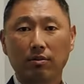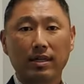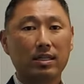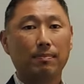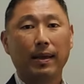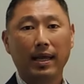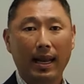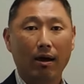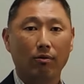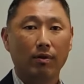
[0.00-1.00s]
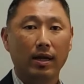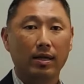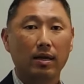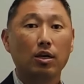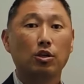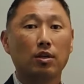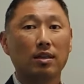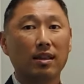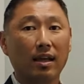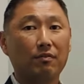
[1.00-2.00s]
don't need to pay it outright. You
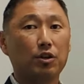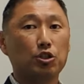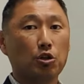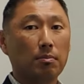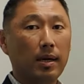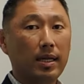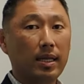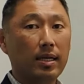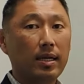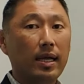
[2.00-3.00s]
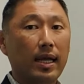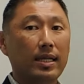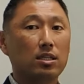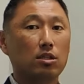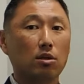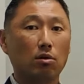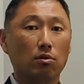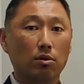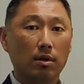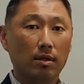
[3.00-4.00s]
can leverage your money. And so
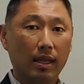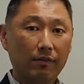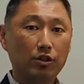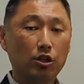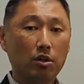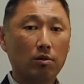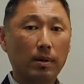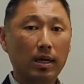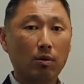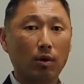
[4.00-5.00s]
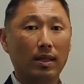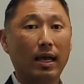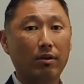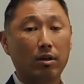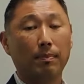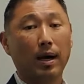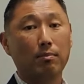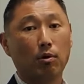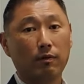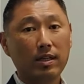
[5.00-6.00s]
leveraging your money will allow you to buy
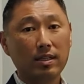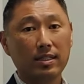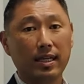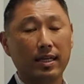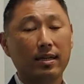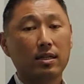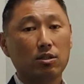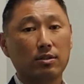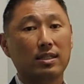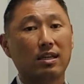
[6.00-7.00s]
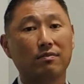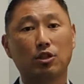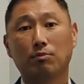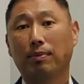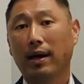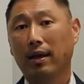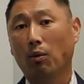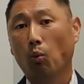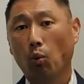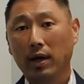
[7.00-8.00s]
more real estate. So instead of just
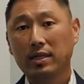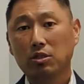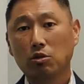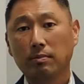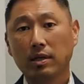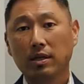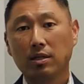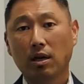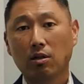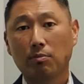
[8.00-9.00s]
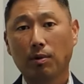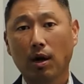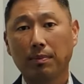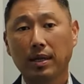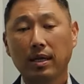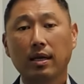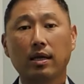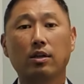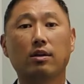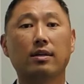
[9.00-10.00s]
buying one $2 million property,
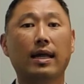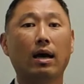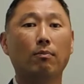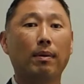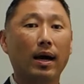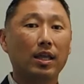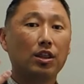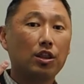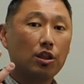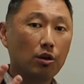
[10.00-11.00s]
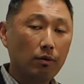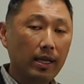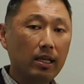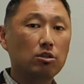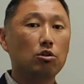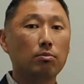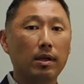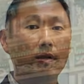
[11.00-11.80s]
you can now buy 3 $2